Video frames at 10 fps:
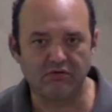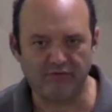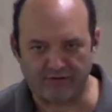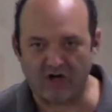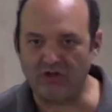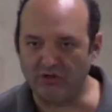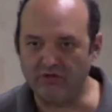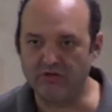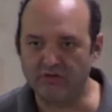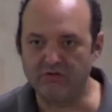
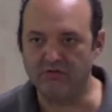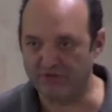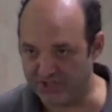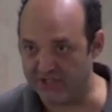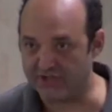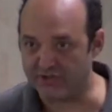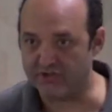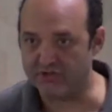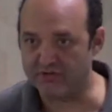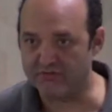followed
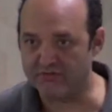Jesus